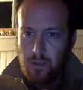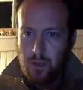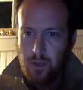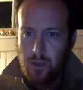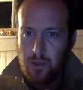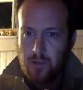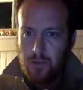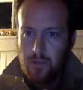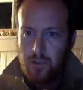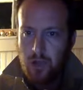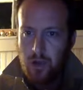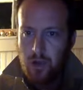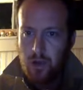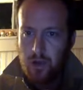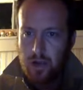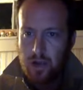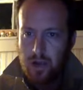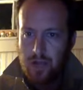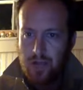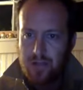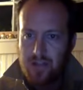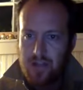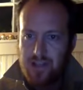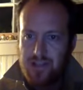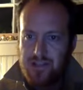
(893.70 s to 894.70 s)
Joey, I
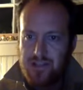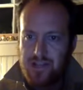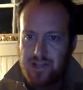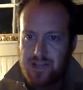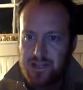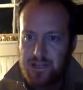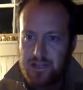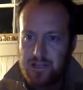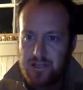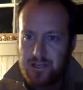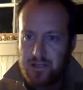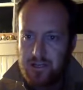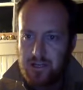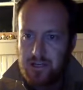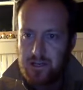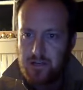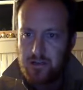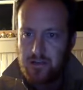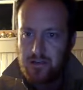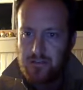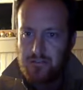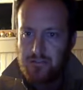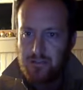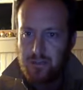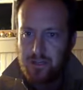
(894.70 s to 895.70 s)
think his idea to kneel
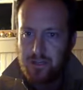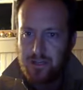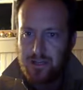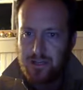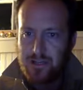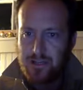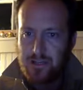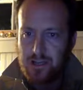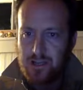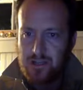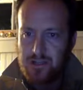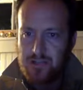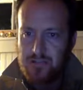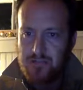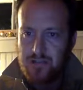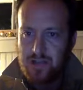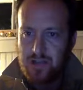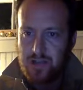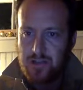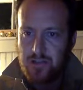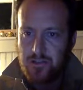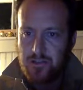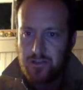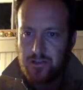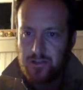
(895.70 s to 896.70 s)
is brilliant. Tons of
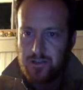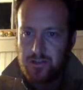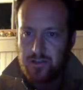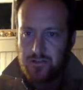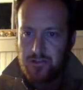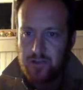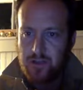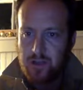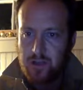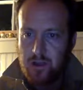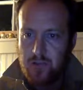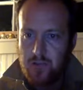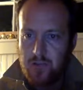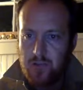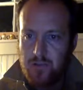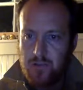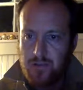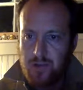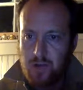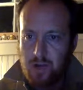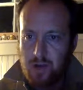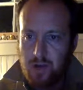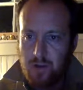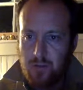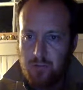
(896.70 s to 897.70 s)
national TV coverage
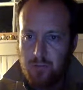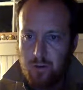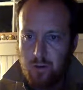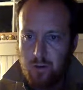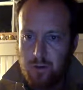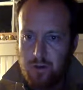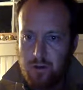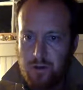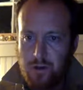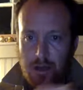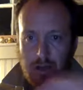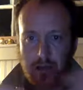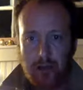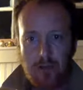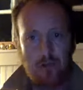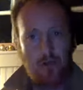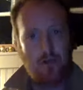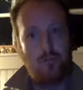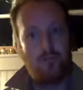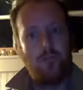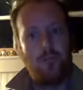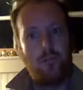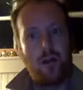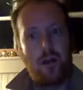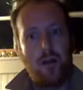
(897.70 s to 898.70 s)
started important dialogue.
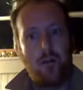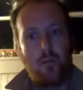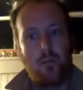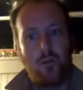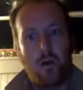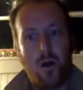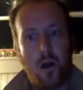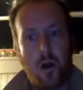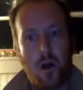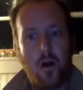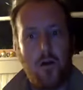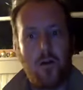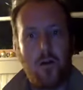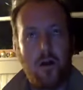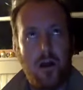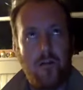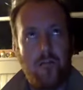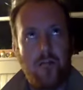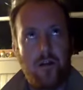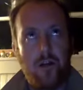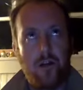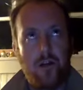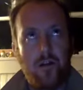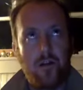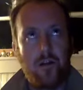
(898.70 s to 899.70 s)
Right, we're all
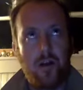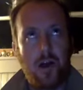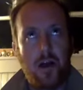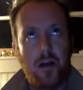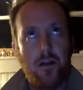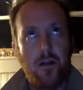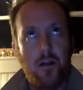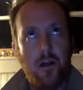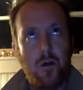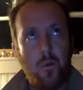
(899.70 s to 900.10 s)
having a good dialogue.